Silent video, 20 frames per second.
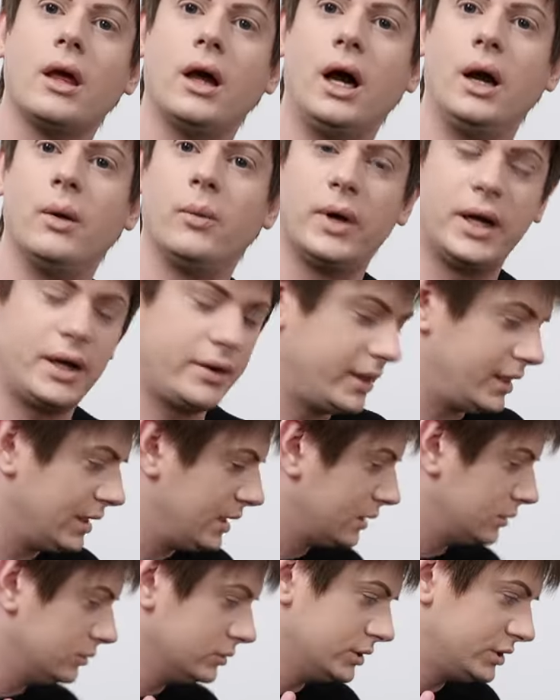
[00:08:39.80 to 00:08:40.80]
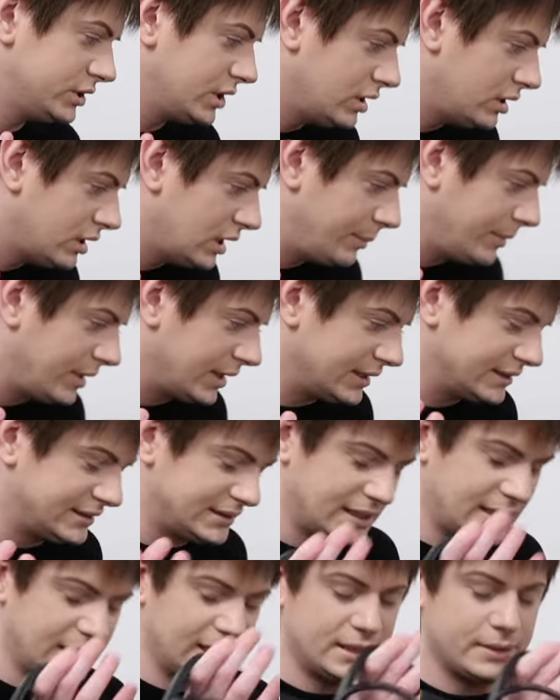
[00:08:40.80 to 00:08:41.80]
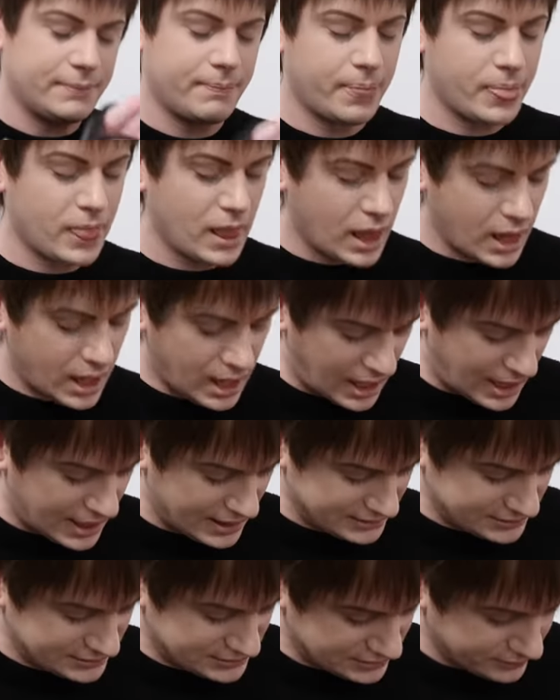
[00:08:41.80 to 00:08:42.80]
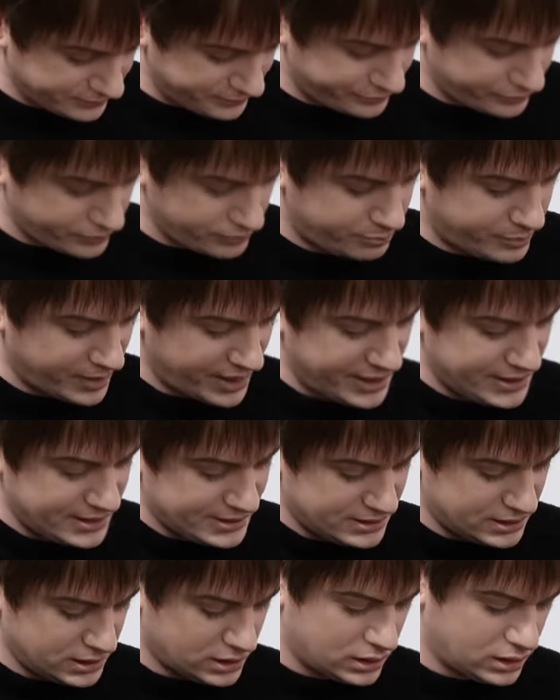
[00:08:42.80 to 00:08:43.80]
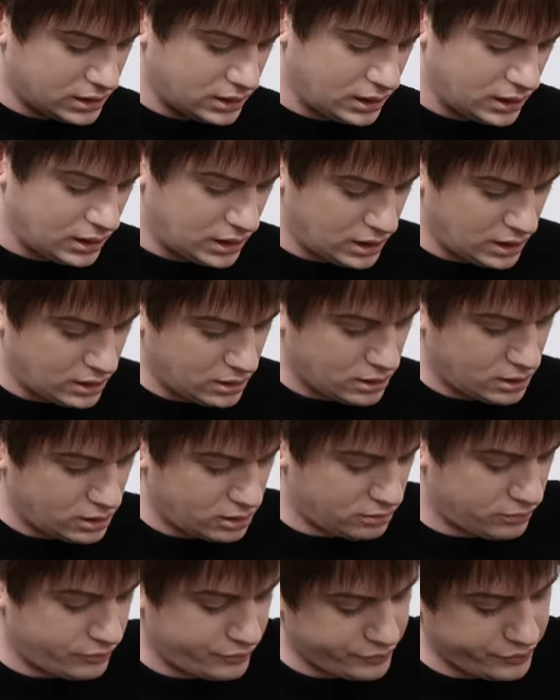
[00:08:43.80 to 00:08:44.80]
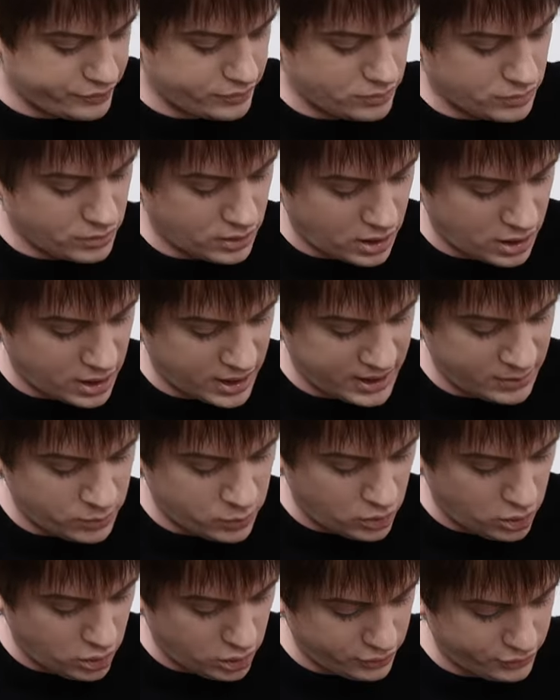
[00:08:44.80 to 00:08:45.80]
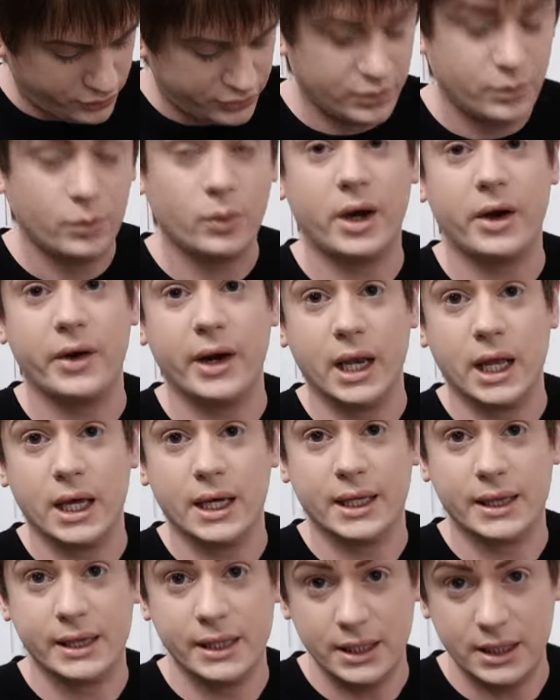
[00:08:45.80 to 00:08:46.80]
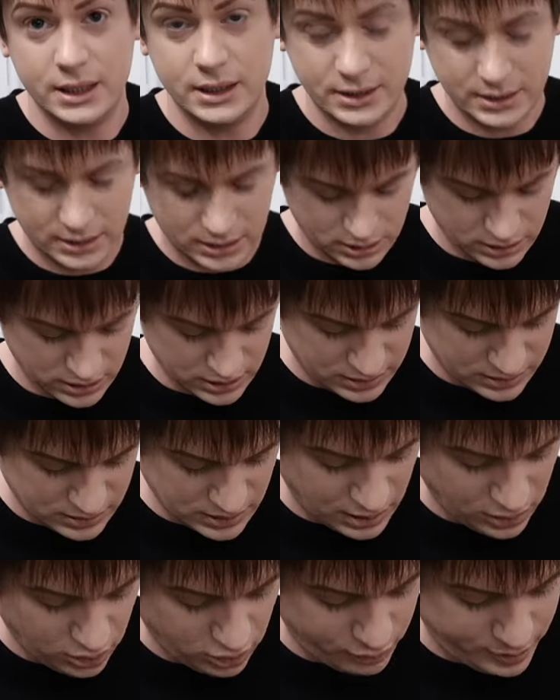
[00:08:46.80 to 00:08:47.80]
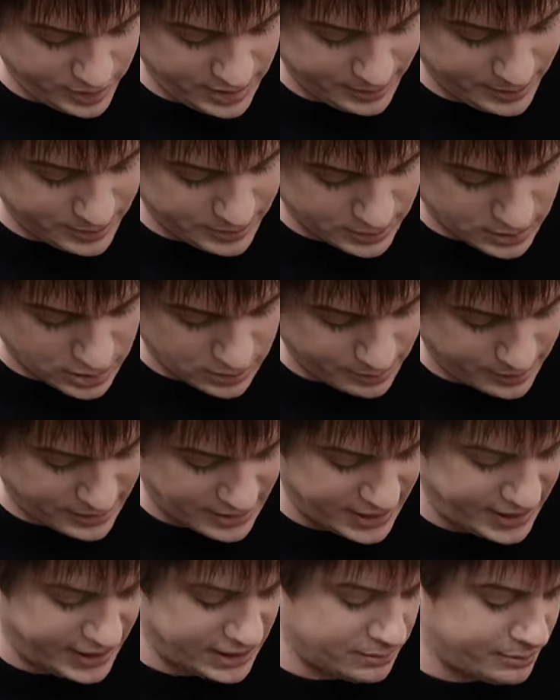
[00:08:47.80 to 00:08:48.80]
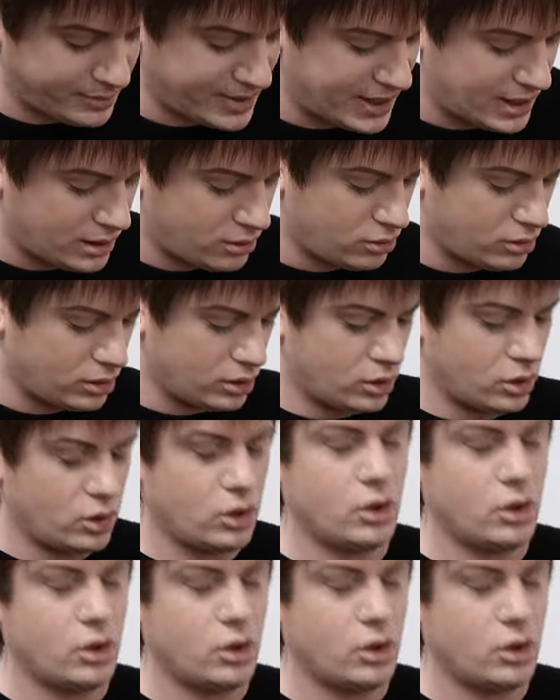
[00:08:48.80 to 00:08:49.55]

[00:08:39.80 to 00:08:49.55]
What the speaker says: I wear it like all the time, like I said, and basically I often wear it like this, because a lot of people complain about